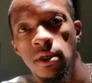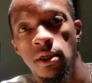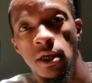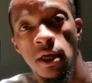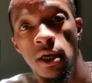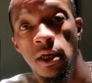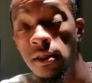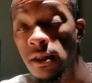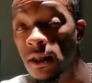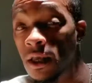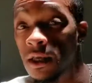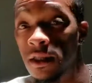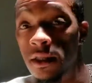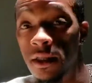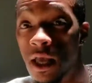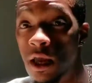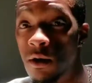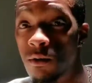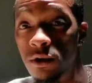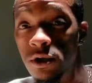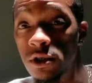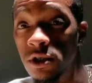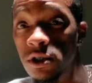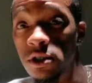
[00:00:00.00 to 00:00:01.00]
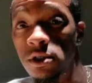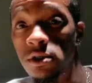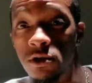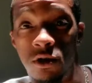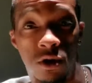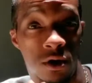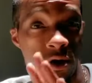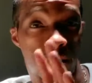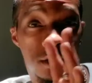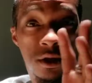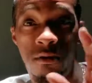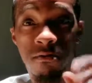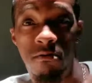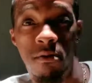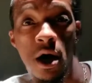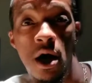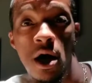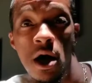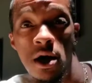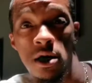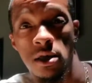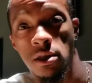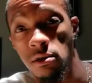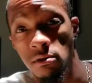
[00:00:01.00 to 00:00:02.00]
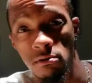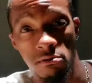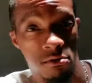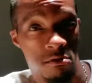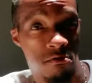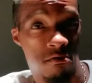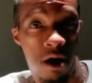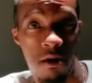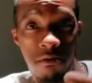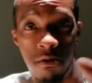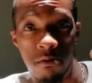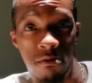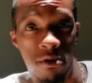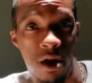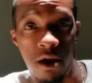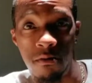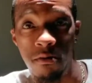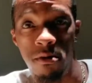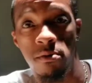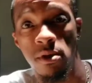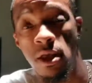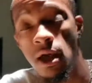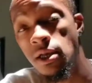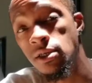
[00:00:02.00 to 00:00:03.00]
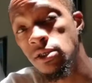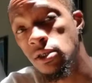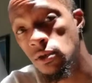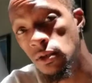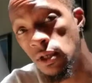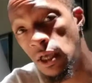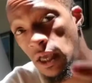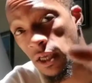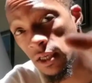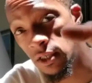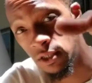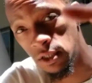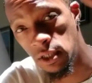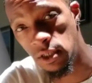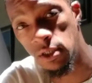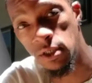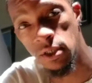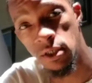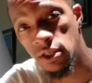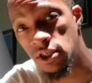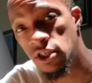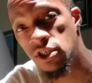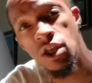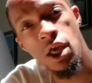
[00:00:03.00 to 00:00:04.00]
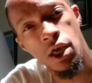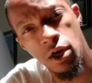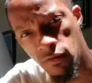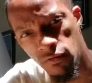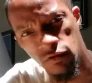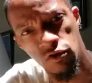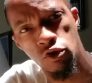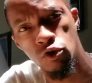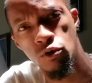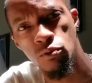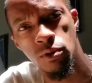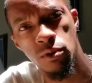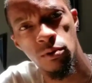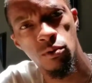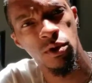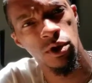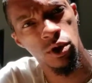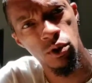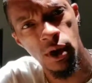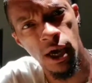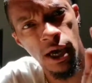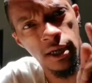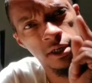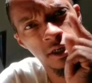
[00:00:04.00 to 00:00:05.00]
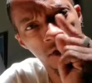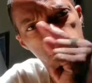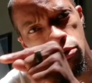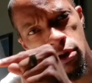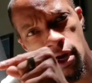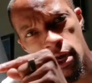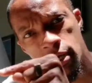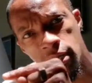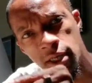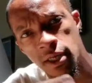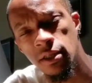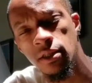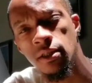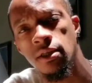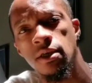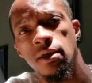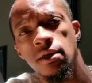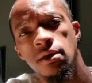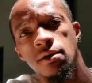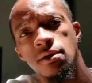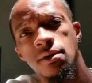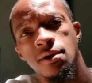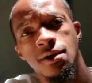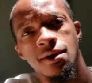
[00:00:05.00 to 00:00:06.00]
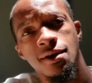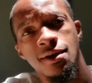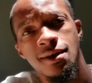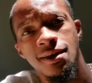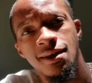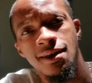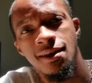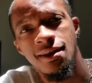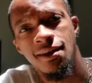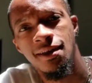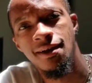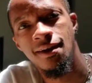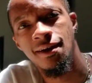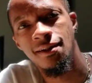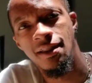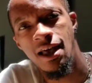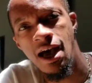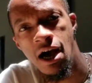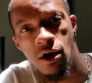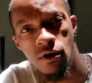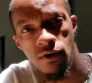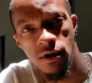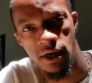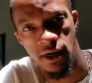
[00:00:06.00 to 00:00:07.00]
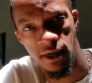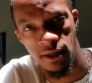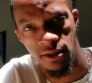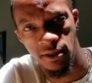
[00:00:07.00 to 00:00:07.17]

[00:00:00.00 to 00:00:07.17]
And they were just talking their mind, blah, blah, blah, blah, blah. So they exist in a state of stupid, and you had to try to get there. Allow that.